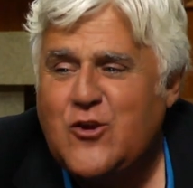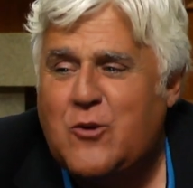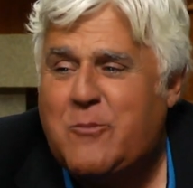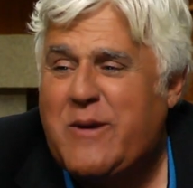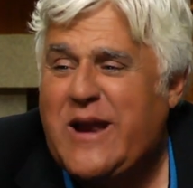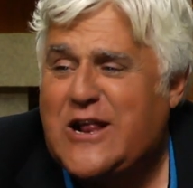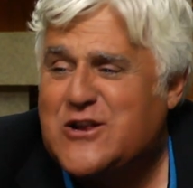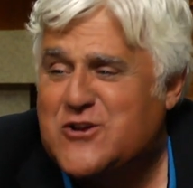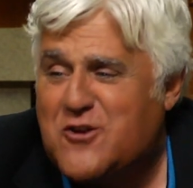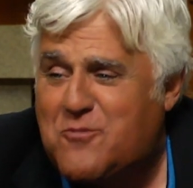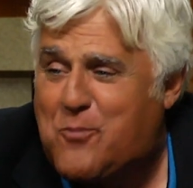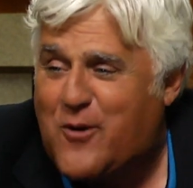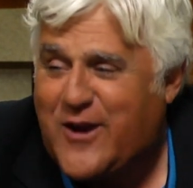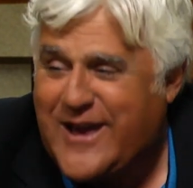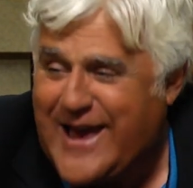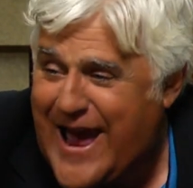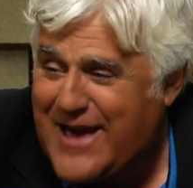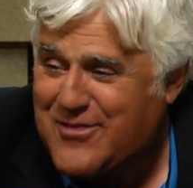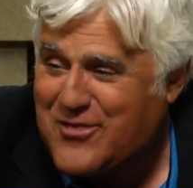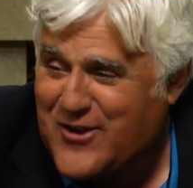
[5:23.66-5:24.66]
you mean I just put
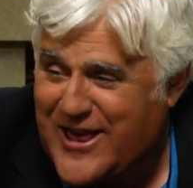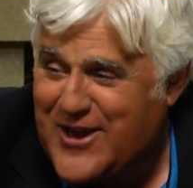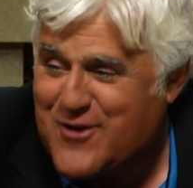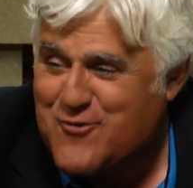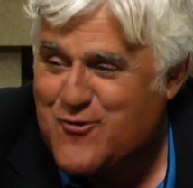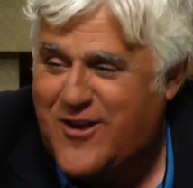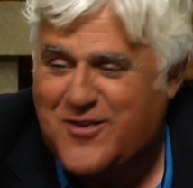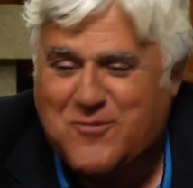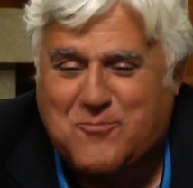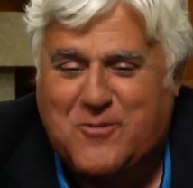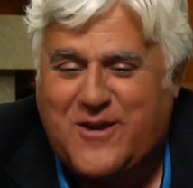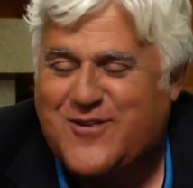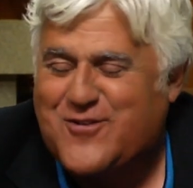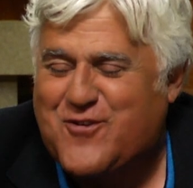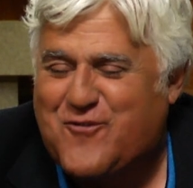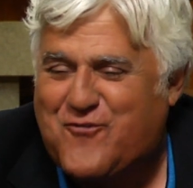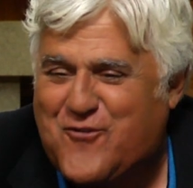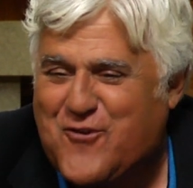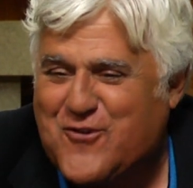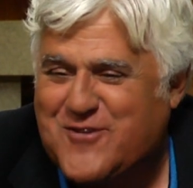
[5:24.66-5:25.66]
Cathy Lee Crosby as the
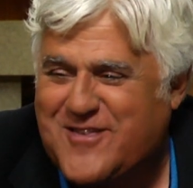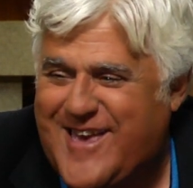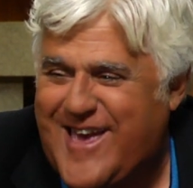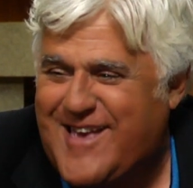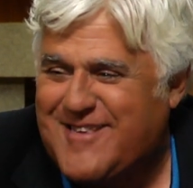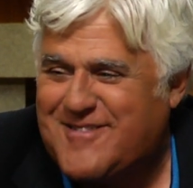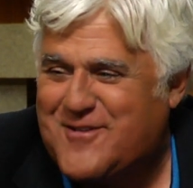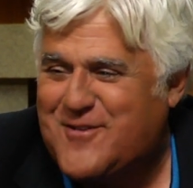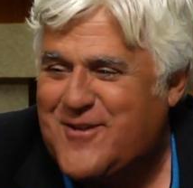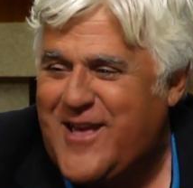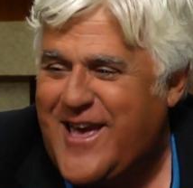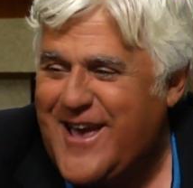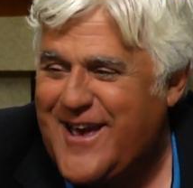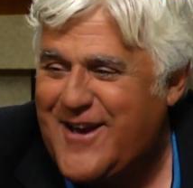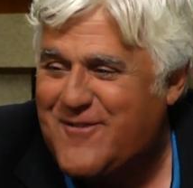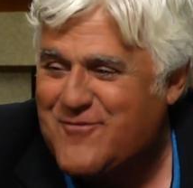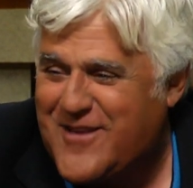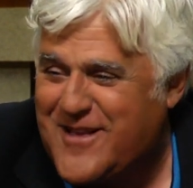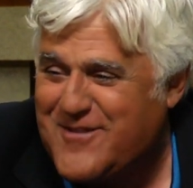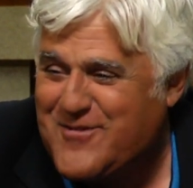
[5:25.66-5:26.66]
first guest in,
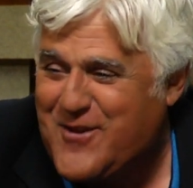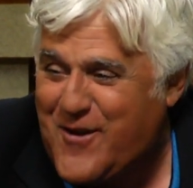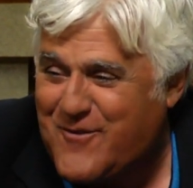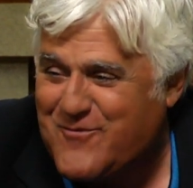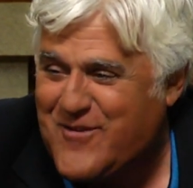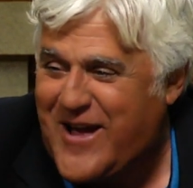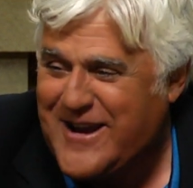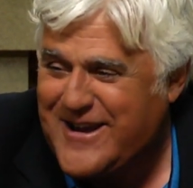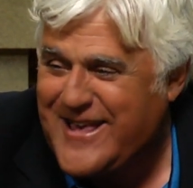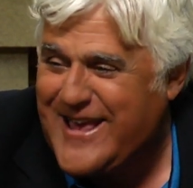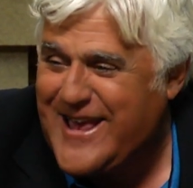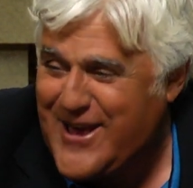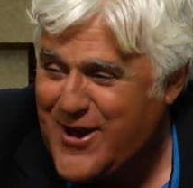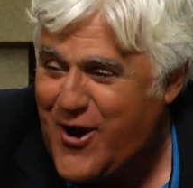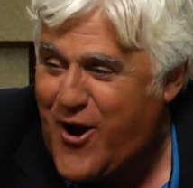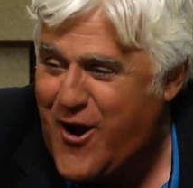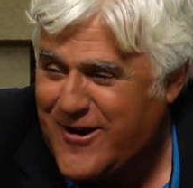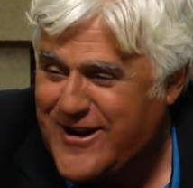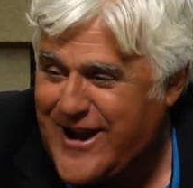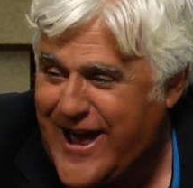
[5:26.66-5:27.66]
after, on the
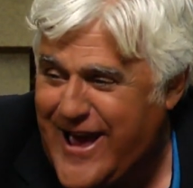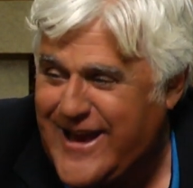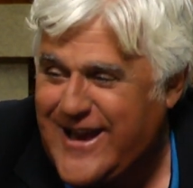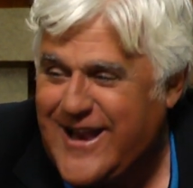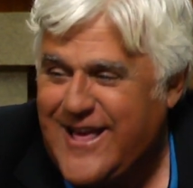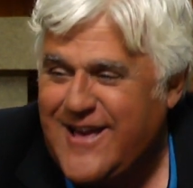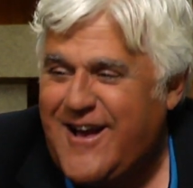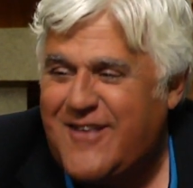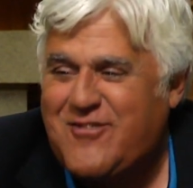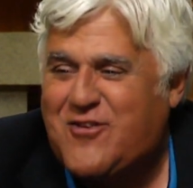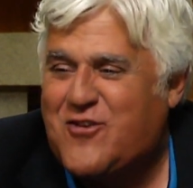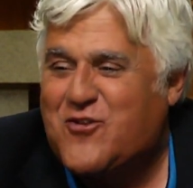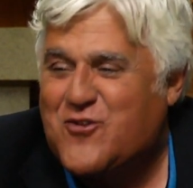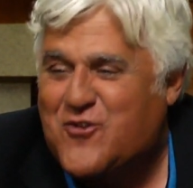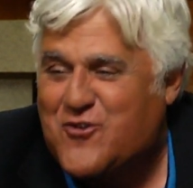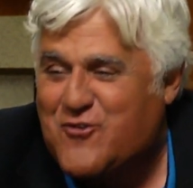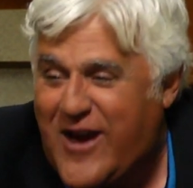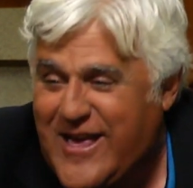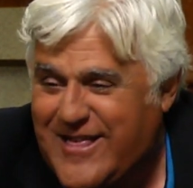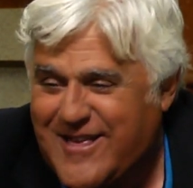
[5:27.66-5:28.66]
ER night? this is
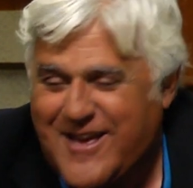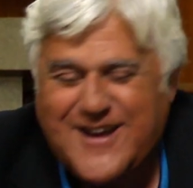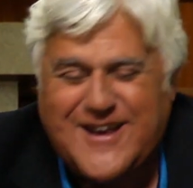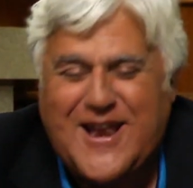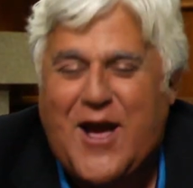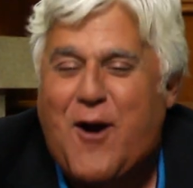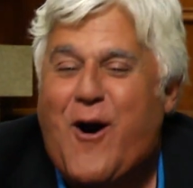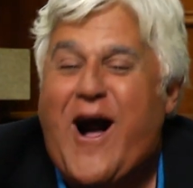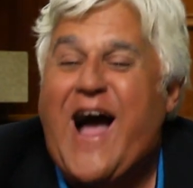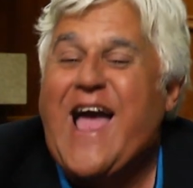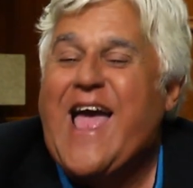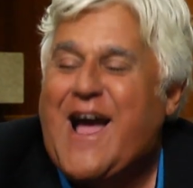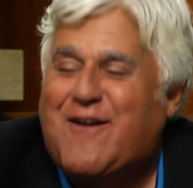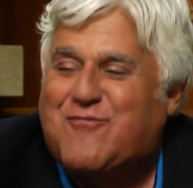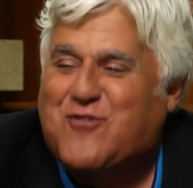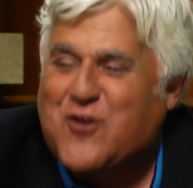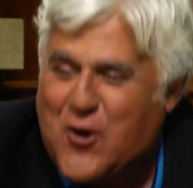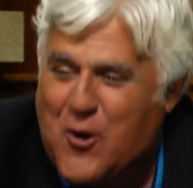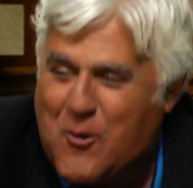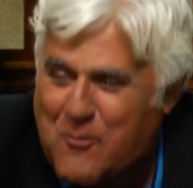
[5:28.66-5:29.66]
crazy. Now I have
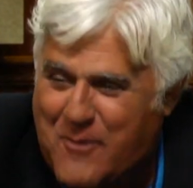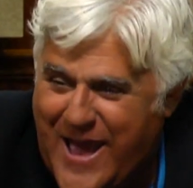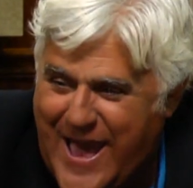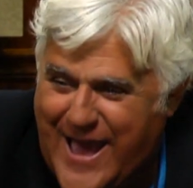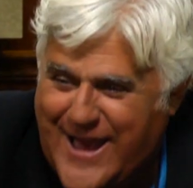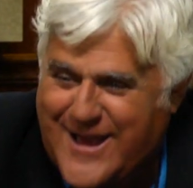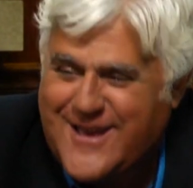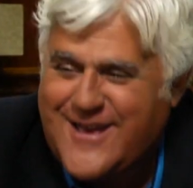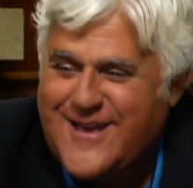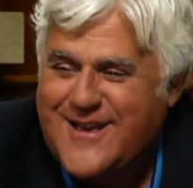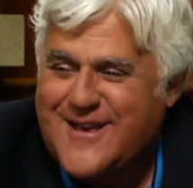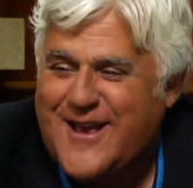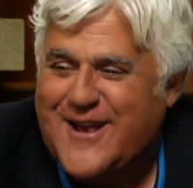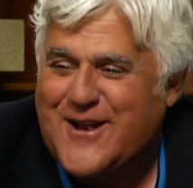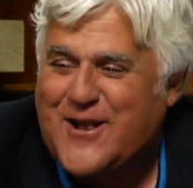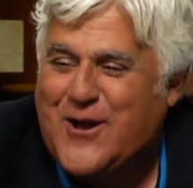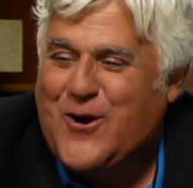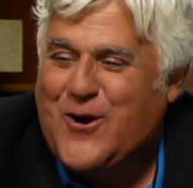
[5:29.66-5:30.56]
to go back and